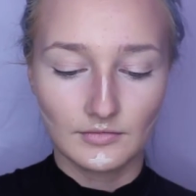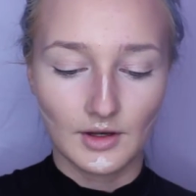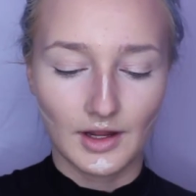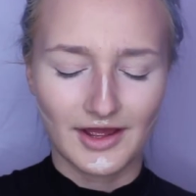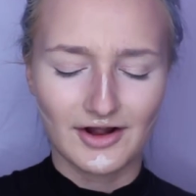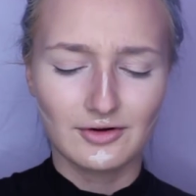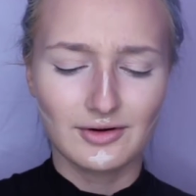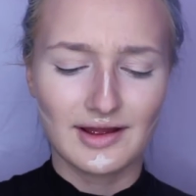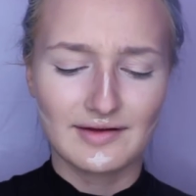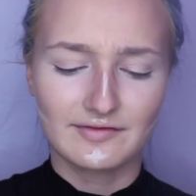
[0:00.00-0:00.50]

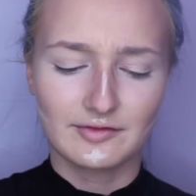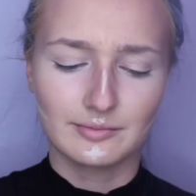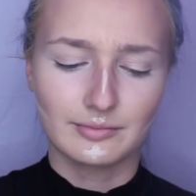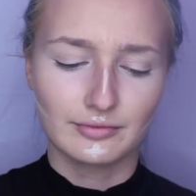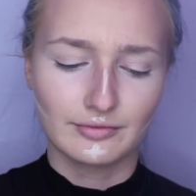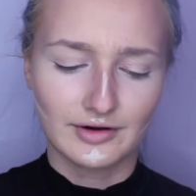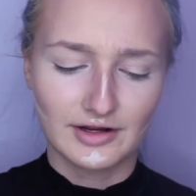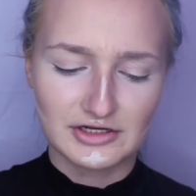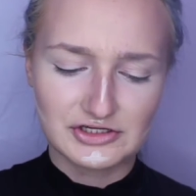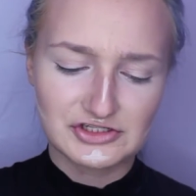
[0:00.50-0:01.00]
I don't have a
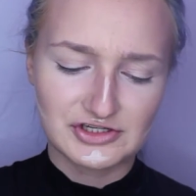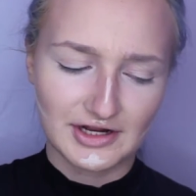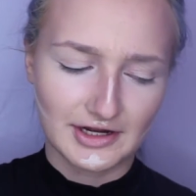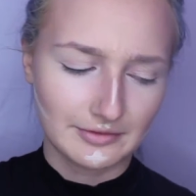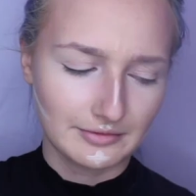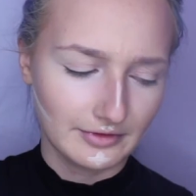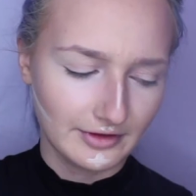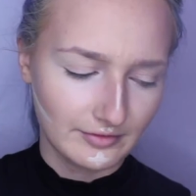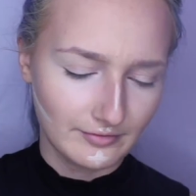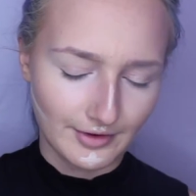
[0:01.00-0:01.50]
brush that I
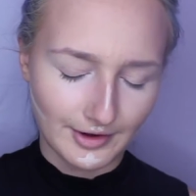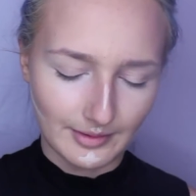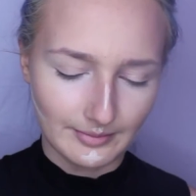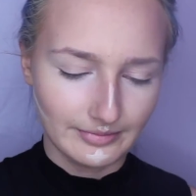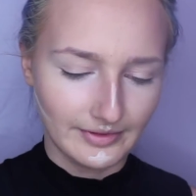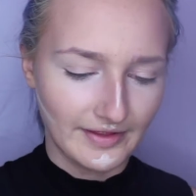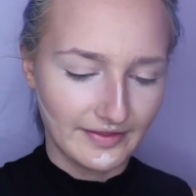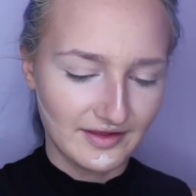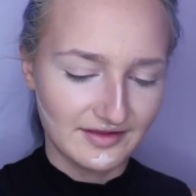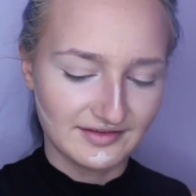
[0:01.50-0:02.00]
really want to
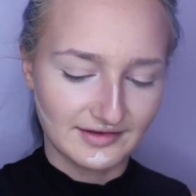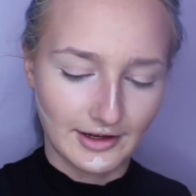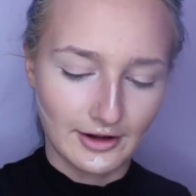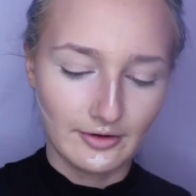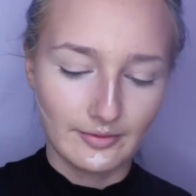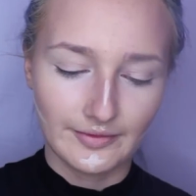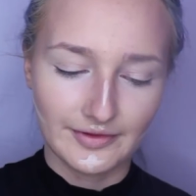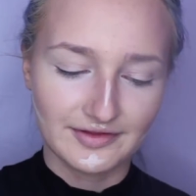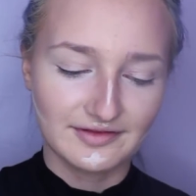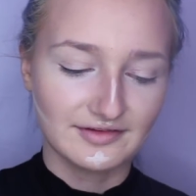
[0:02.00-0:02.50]
blend this
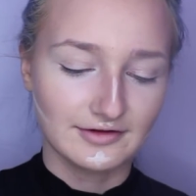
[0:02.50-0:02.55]
out with,